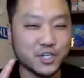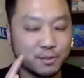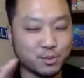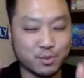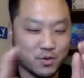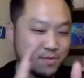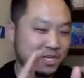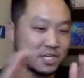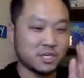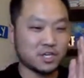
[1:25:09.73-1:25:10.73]
ships, but we
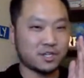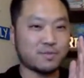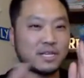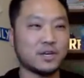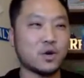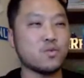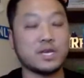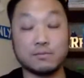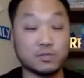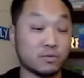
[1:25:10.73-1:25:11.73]
missed each other by like a week.
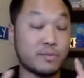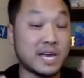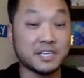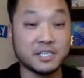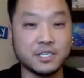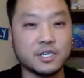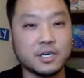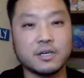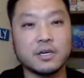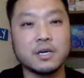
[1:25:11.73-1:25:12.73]
I'm sure we passed each
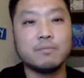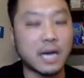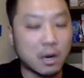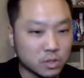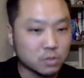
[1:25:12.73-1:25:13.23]
other. But I was